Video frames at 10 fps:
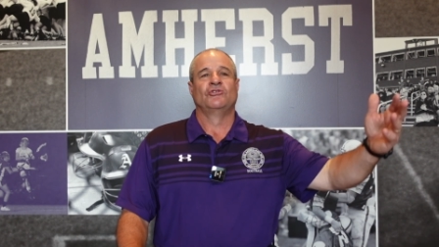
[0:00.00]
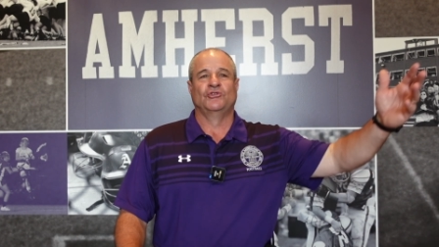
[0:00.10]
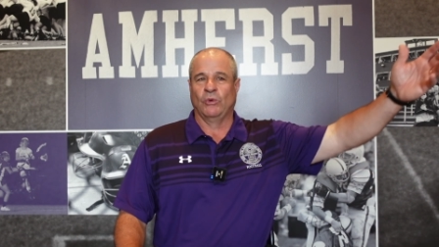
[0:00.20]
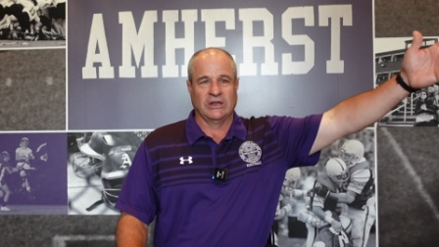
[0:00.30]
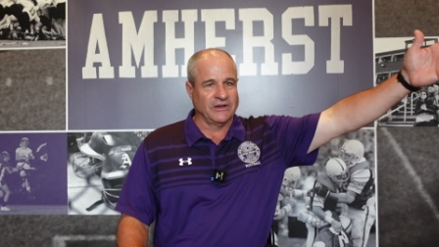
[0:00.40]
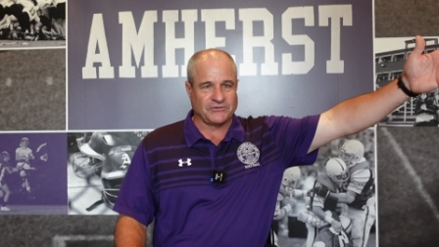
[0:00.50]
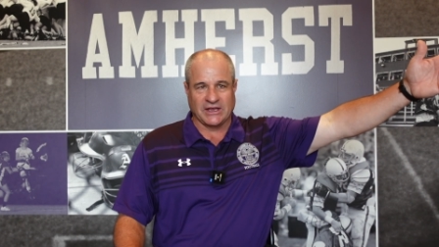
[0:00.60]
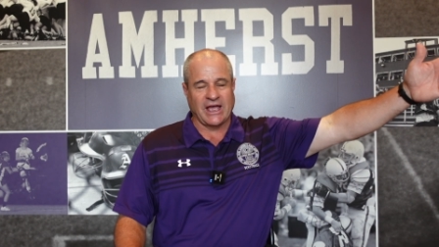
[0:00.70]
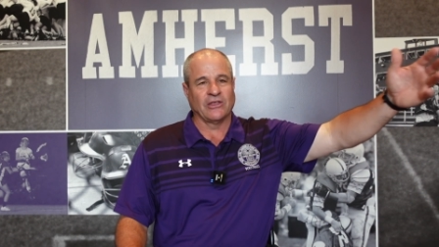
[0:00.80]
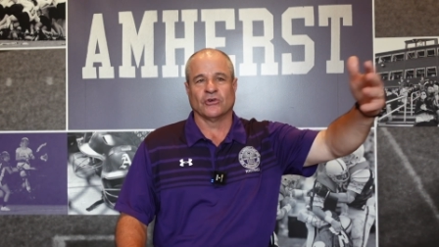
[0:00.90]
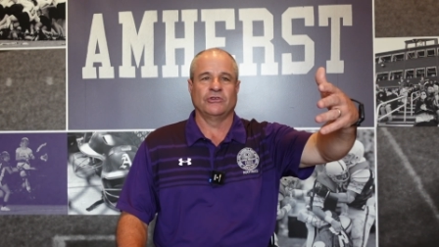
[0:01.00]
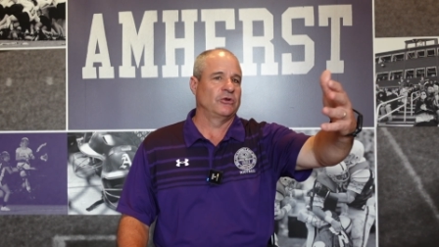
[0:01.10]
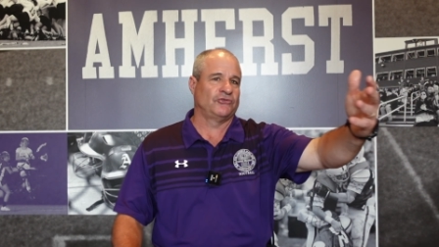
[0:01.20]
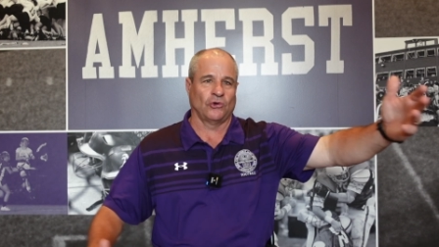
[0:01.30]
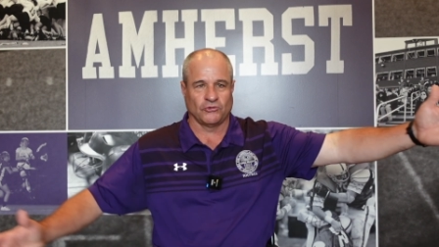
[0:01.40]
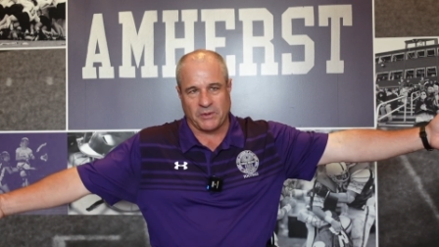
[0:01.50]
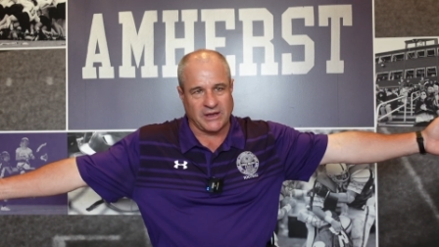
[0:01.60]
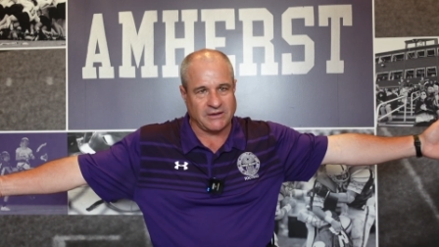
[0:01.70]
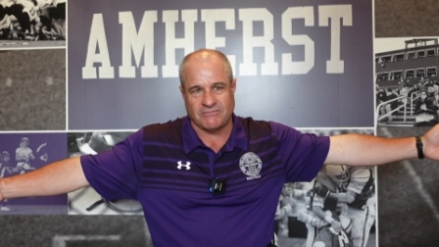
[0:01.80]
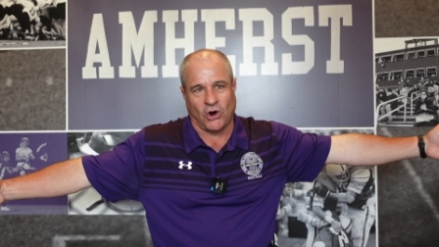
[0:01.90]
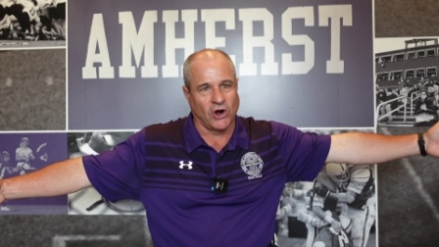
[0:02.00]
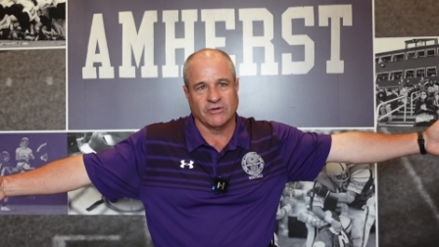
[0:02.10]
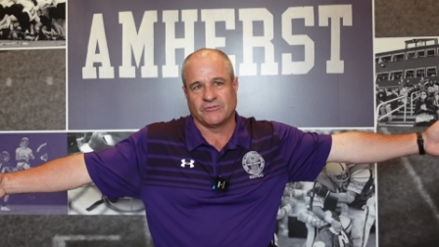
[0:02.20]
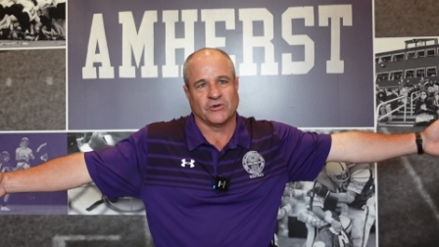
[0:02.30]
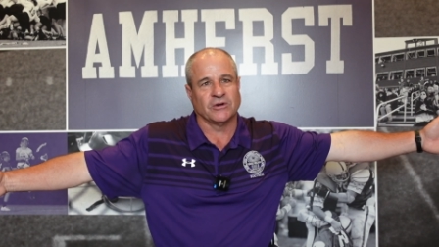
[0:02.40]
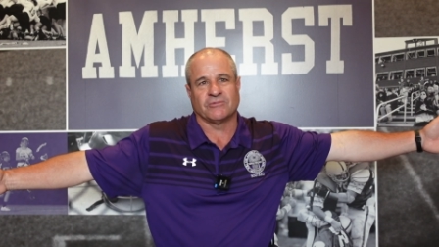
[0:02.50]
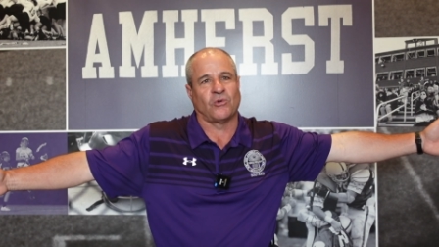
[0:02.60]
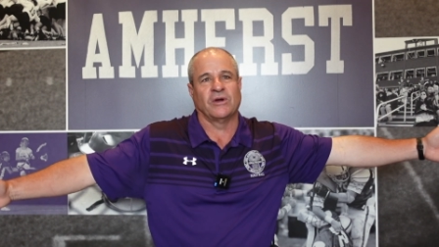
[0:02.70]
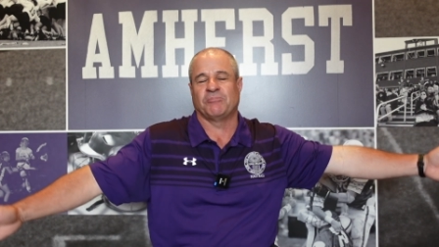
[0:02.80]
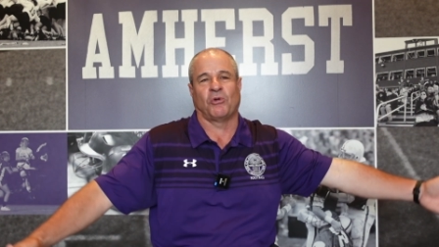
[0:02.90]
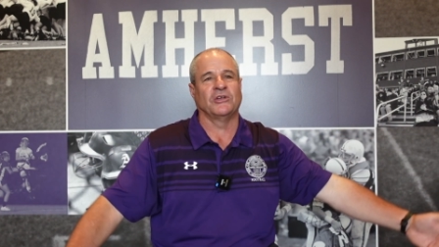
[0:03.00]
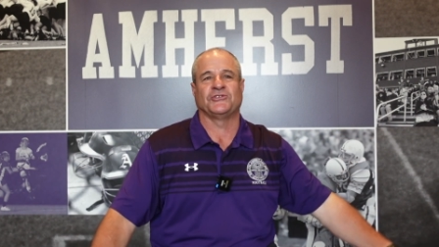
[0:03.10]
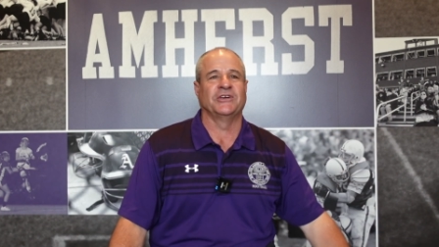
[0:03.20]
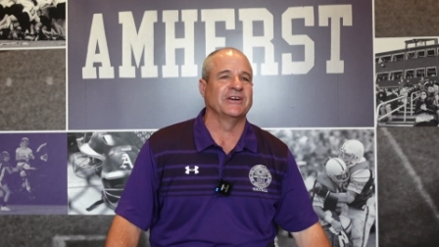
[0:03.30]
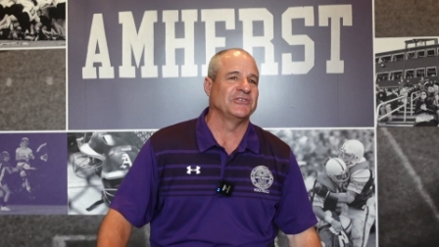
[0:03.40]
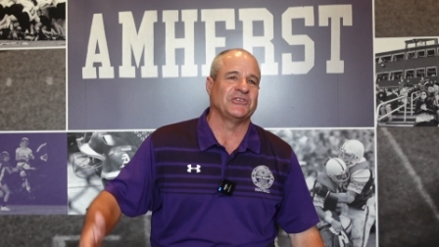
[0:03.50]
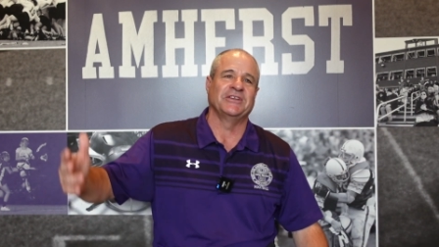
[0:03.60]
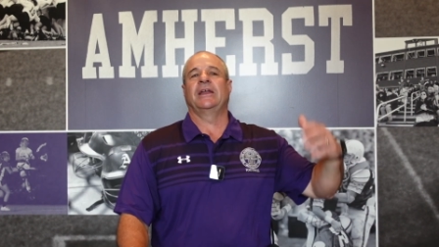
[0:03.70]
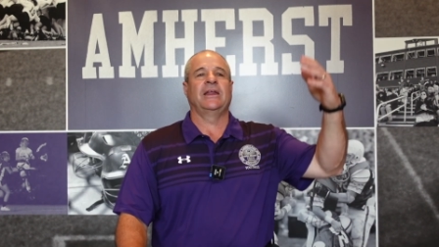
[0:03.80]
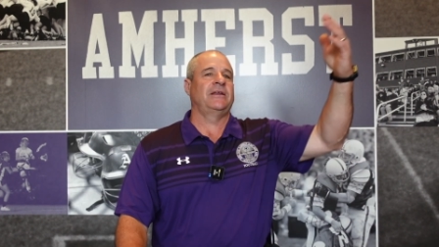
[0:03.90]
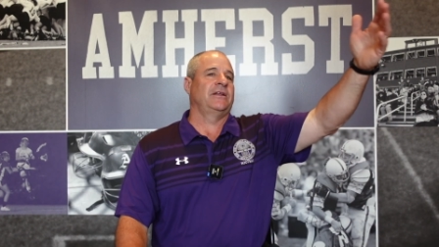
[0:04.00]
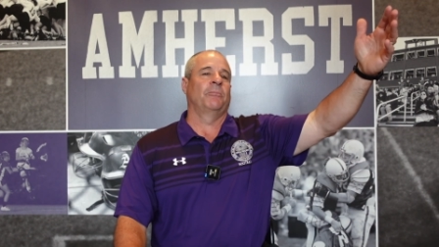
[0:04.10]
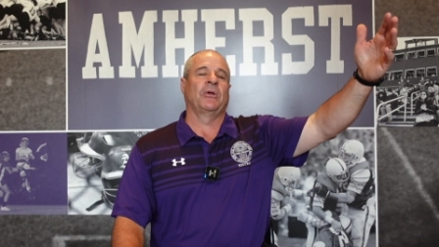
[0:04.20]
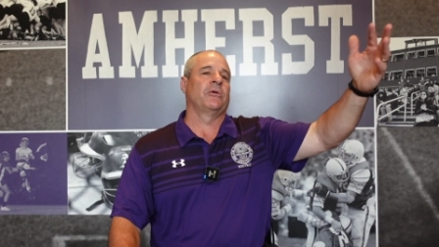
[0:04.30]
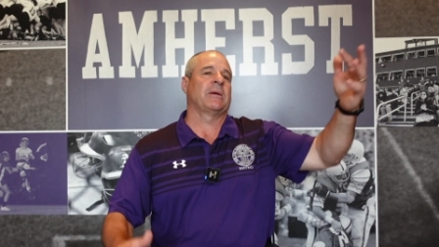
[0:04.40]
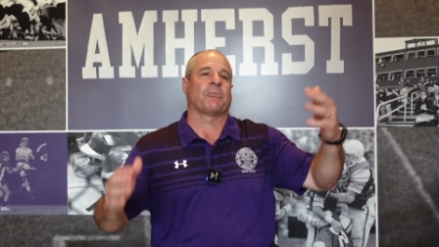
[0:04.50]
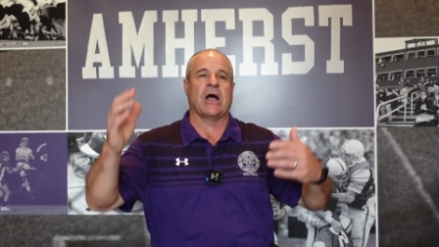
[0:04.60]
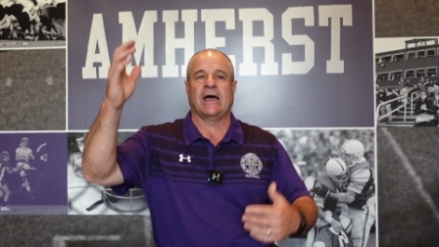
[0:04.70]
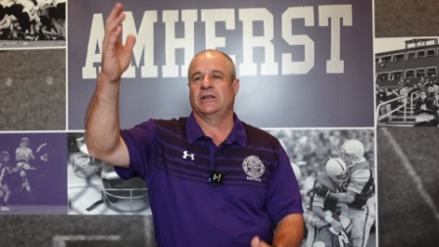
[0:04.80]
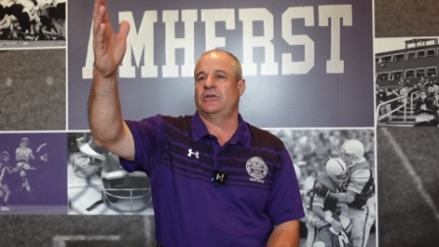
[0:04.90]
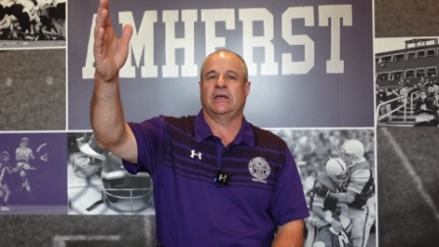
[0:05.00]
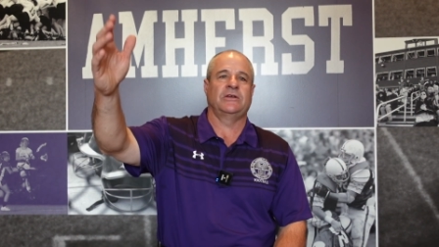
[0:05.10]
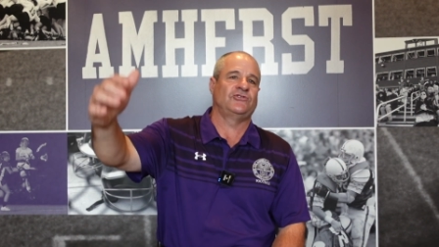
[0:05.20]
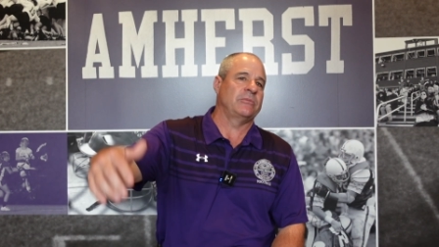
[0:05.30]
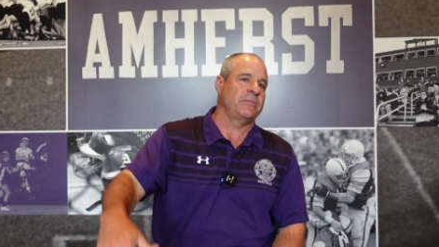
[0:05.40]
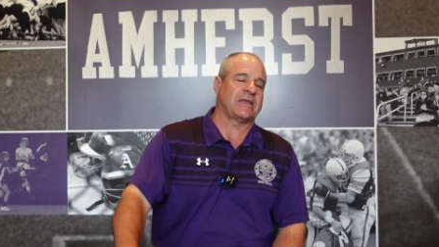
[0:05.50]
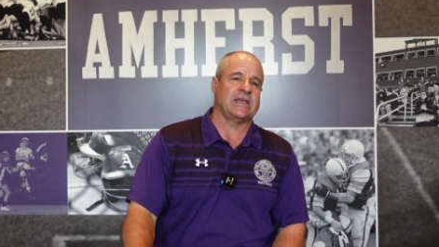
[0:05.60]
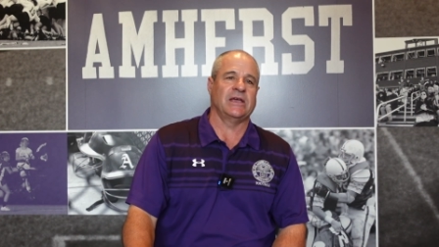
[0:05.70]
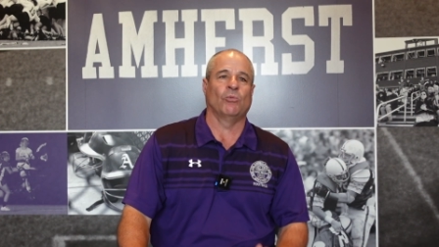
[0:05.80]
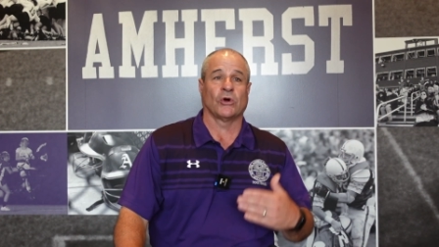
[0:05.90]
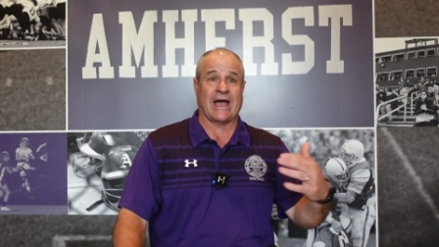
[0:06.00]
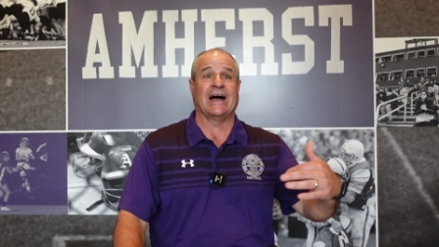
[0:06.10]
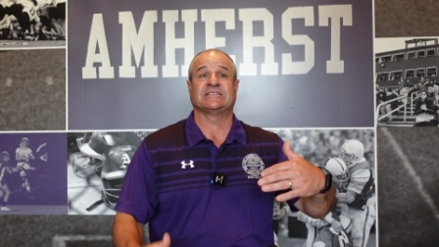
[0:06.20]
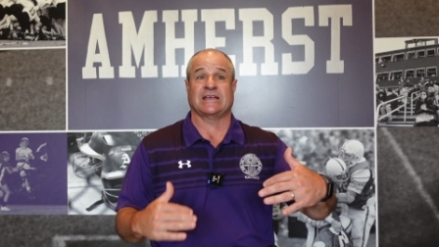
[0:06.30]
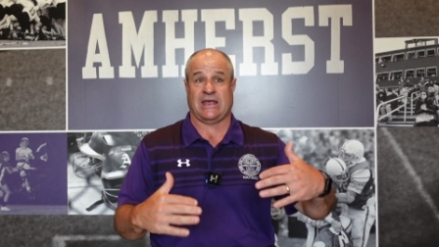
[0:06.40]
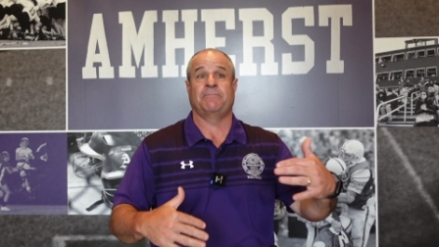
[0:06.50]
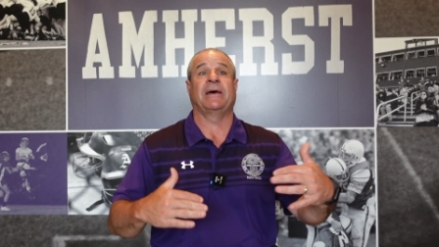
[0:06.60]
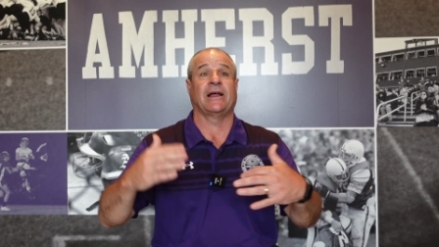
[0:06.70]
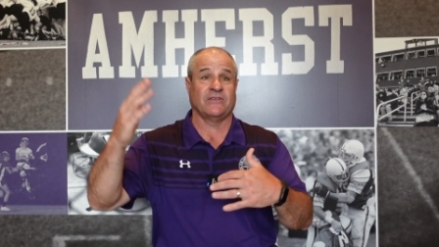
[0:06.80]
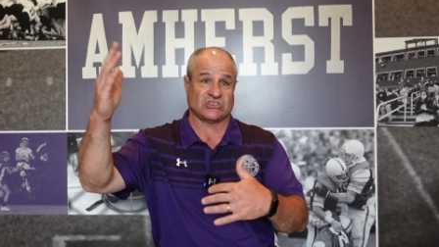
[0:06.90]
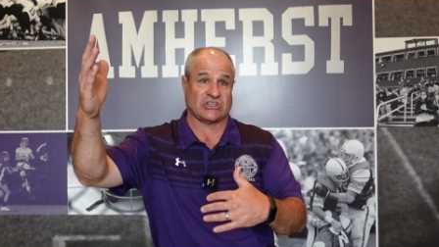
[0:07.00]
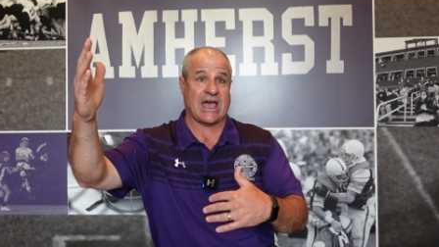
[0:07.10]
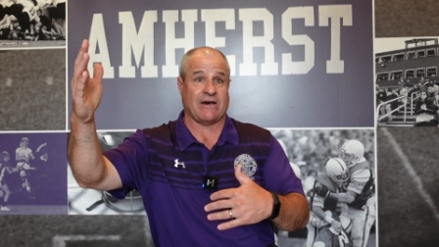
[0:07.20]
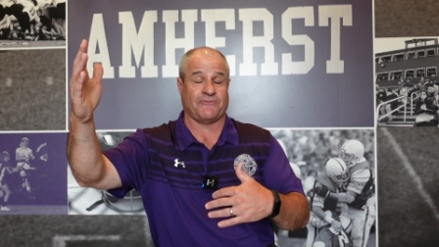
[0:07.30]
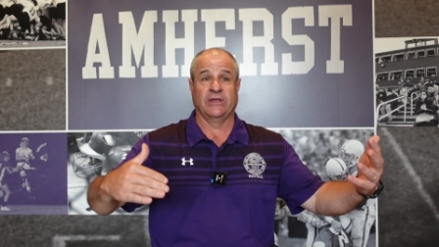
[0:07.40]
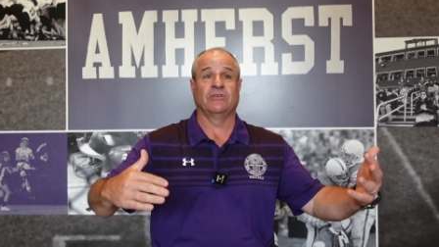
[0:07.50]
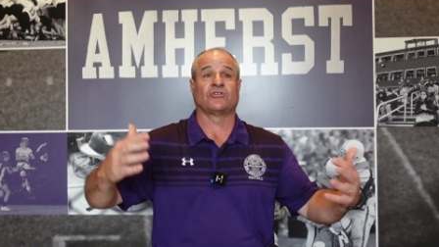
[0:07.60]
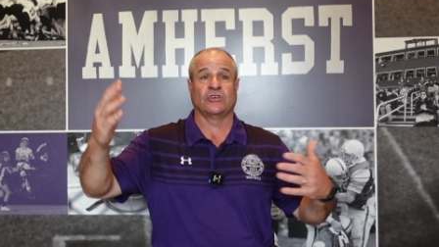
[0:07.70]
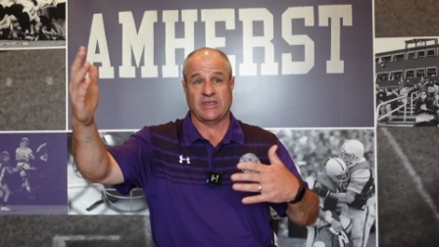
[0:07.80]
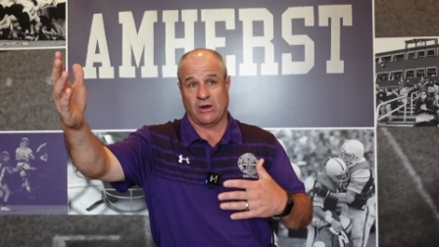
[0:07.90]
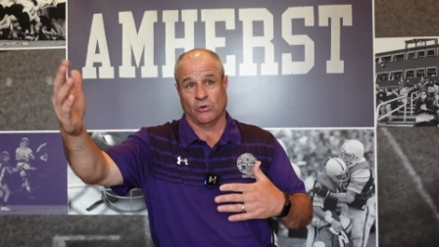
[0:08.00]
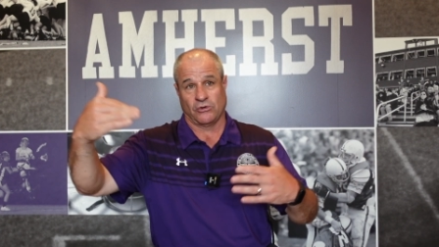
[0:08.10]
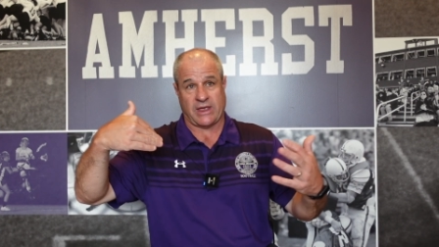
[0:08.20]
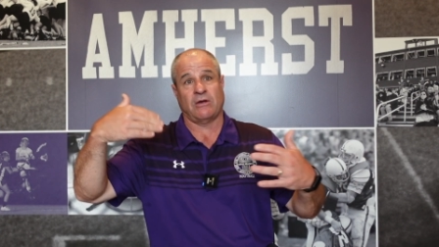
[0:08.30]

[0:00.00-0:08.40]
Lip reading: We lived together. Joel's been at Harvard for 20 plus years. And then, Billy McBride and Jimmy McKeon were guys that had been on the staff. Previously, they were